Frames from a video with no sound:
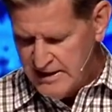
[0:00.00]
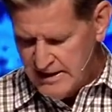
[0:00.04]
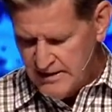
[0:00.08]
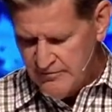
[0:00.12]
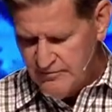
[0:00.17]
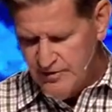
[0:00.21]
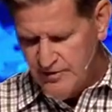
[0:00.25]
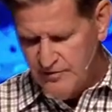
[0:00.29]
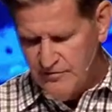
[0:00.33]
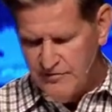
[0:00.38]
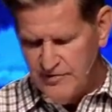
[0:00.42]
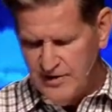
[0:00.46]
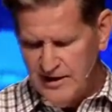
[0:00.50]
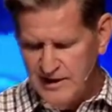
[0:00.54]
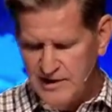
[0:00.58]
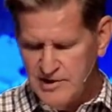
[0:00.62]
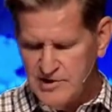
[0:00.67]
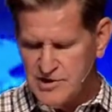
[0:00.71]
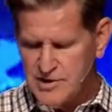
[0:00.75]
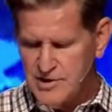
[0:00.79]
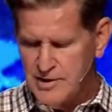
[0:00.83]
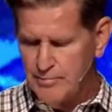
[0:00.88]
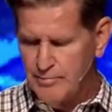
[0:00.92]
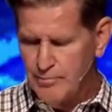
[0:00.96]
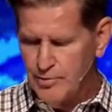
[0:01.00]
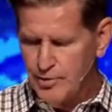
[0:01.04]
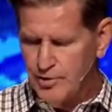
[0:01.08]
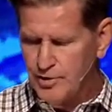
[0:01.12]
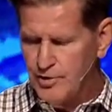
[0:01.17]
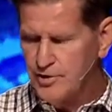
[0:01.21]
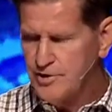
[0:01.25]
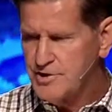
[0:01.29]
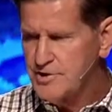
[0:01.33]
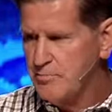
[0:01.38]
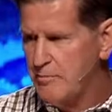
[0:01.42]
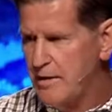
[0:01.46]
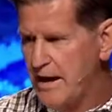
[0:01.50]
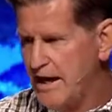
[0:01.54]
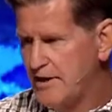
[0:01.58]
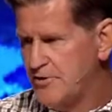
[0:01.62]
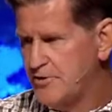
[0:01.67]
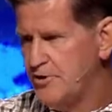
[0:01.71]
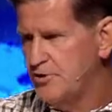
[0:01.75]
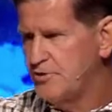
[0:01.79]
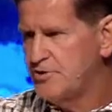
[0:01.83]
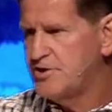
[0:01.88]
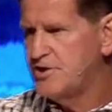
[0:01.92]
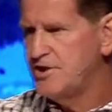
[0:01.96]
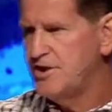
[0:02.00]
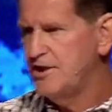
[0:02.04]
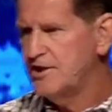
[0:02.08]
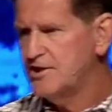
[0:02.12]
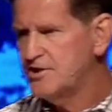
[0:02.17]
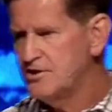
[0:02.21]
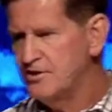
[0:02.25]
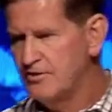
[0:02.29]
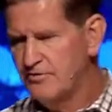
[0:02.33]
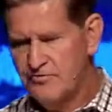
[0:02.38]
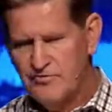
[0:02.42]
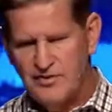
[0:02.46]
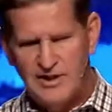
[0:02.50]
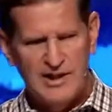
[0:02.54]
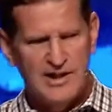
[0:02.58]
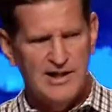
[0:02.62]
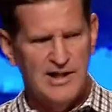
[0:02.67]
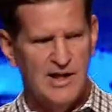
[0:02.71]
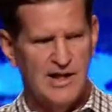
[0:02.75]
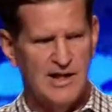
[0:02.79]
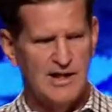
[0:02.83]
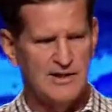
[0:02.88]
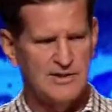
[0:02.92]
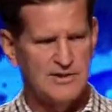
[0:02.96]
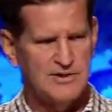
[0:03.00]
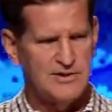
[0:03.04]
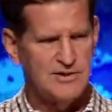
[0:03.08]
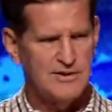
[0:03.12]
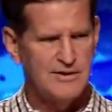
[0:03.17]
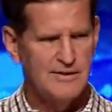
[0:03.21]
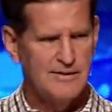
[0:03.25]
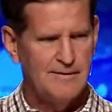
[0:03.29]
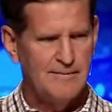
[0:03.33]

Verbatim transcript: If he feeds the birds, Matthew 6, he'll feed us.